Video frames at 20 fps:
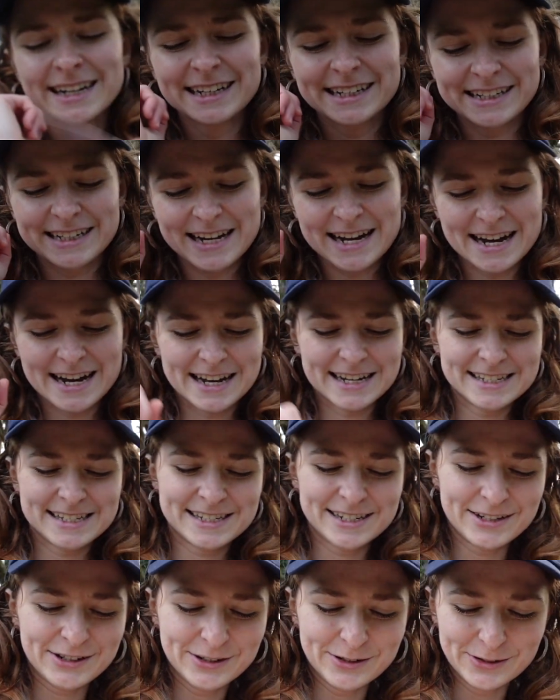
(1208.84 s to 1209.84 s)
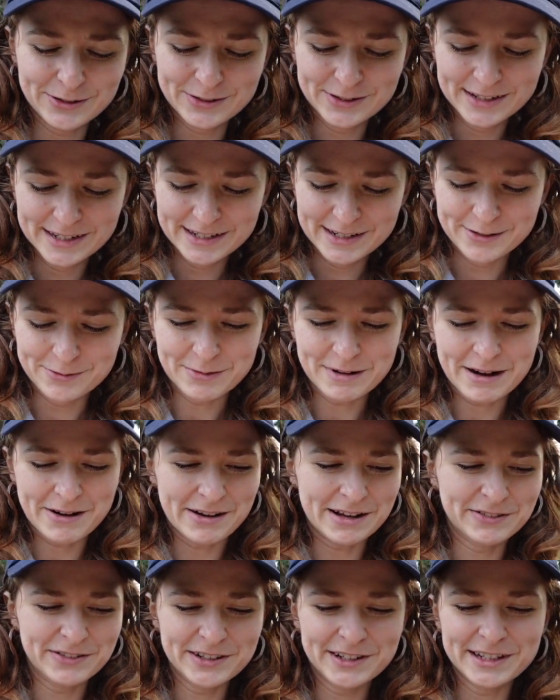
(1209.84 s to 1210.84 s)
Yeah, so wow,
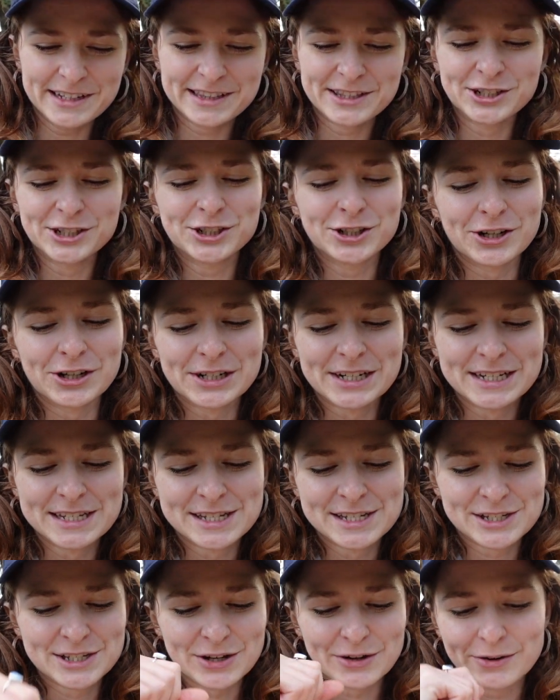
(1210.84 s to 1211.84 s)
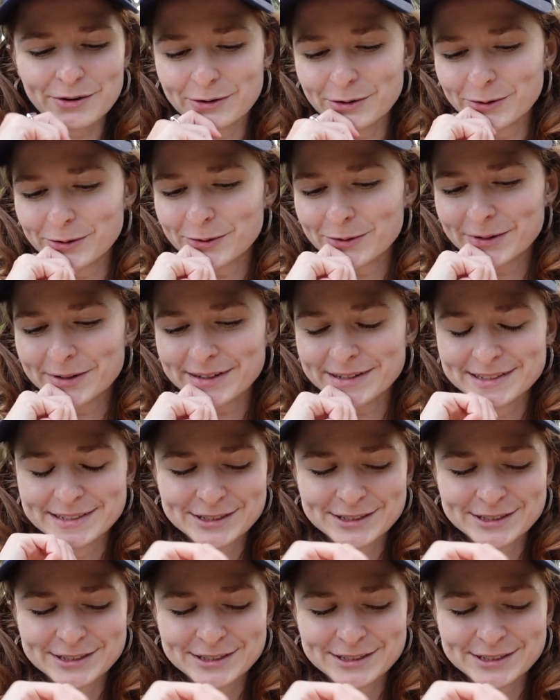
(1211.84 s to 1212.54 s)
I feel like the shark is so